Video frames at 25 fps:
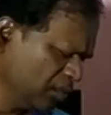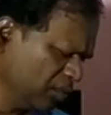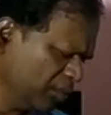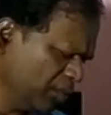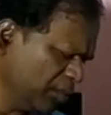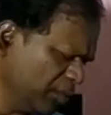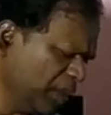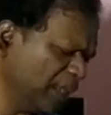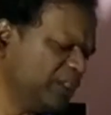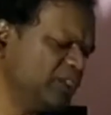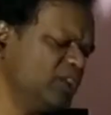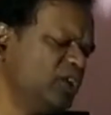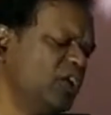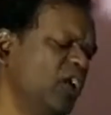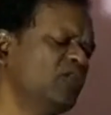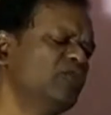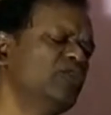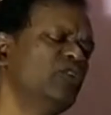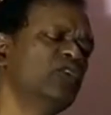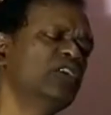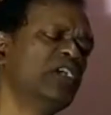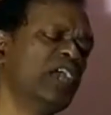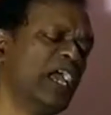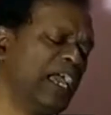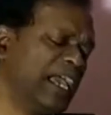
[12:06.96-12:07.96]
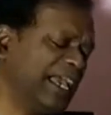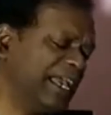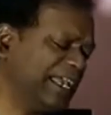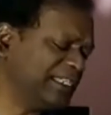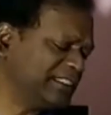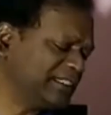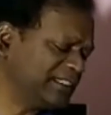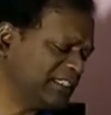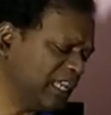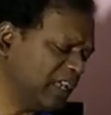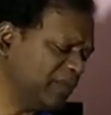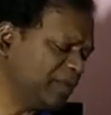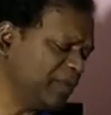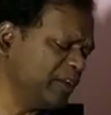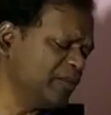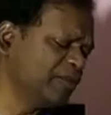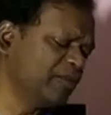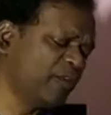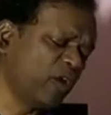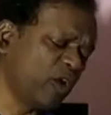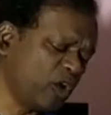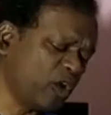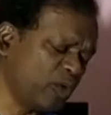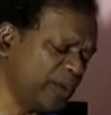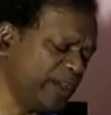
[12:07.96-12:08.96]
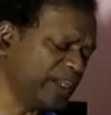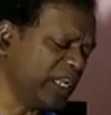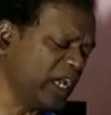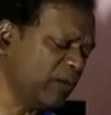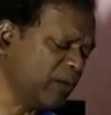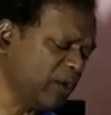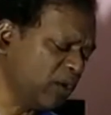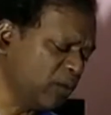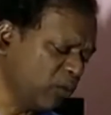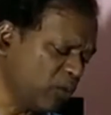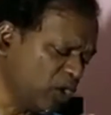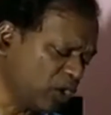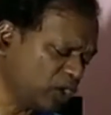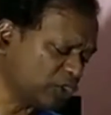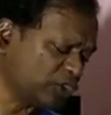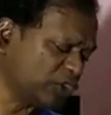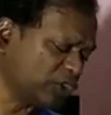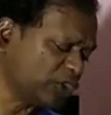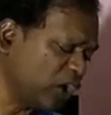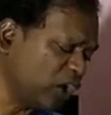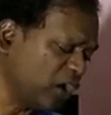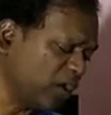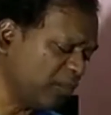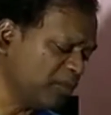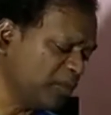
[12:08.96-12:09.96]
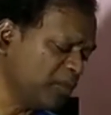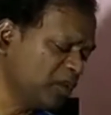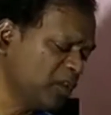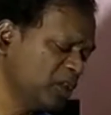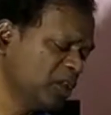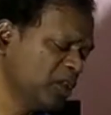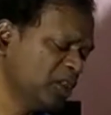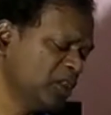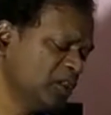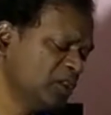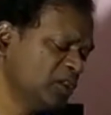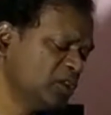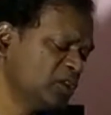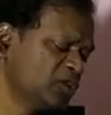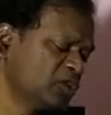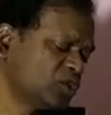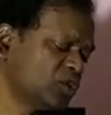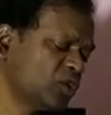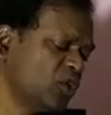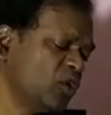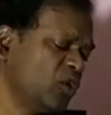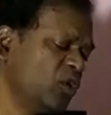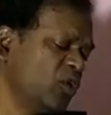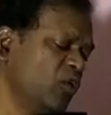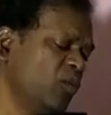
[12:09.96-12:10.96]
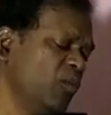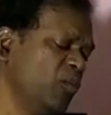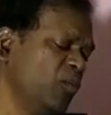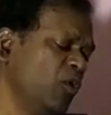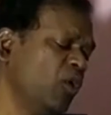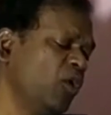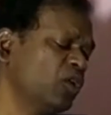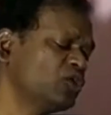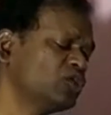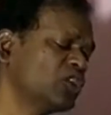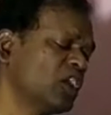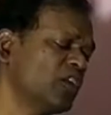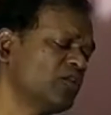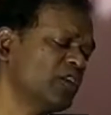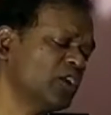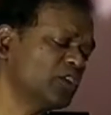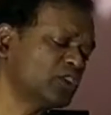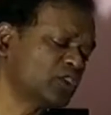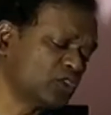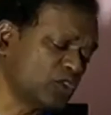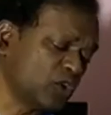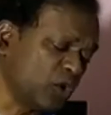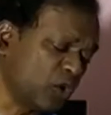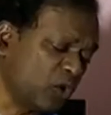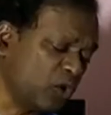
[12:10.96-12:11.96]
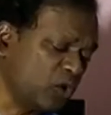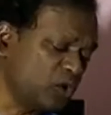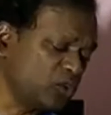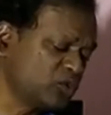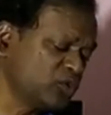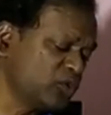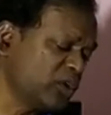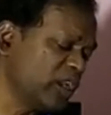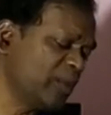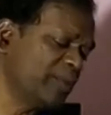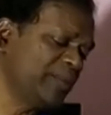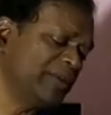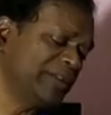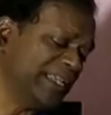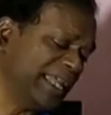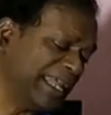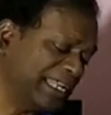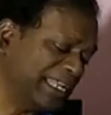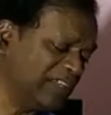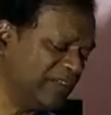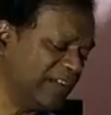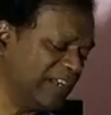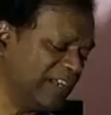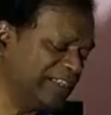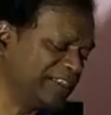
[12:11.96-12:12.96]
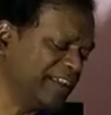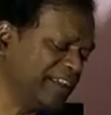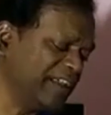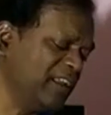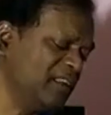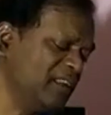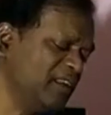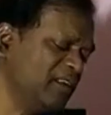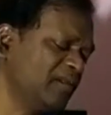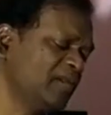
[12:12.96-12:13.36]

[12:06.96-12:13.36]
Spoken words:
Many of you guys have been following our workshop, so most of your souls would have been elevated.